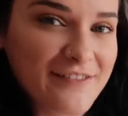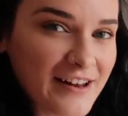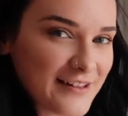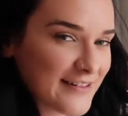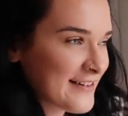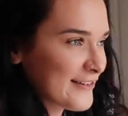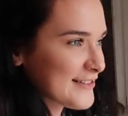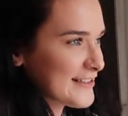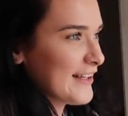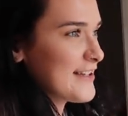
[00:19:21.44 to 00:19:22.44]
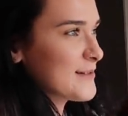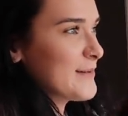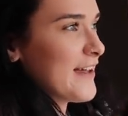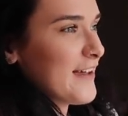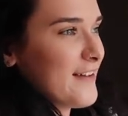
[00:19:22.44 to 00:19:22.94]
If anything looks a little
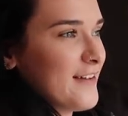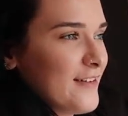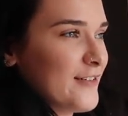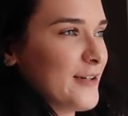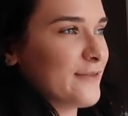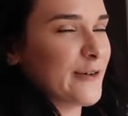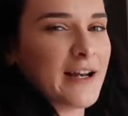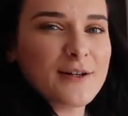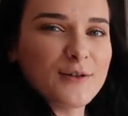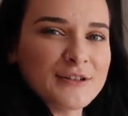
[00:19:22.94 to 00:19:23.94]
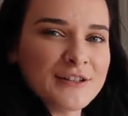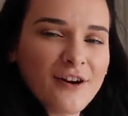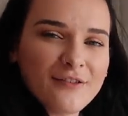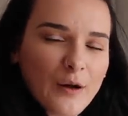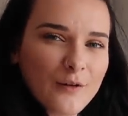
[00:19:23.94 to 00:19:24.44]
bit crinkled and
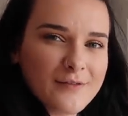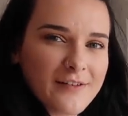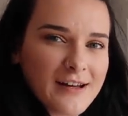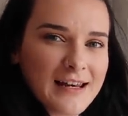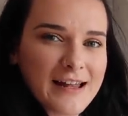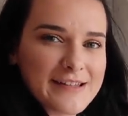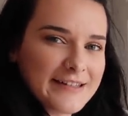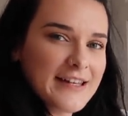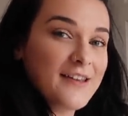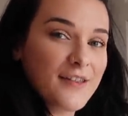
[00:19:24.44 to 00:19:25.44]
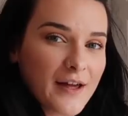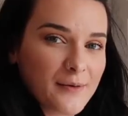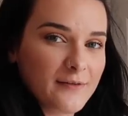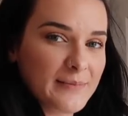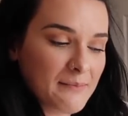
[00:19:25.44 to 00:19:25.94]
not folded very nicely, they
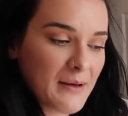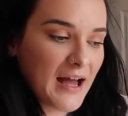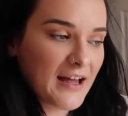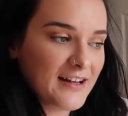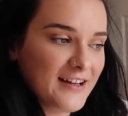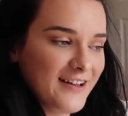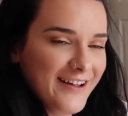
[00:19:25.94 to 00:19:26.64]
will have been mine.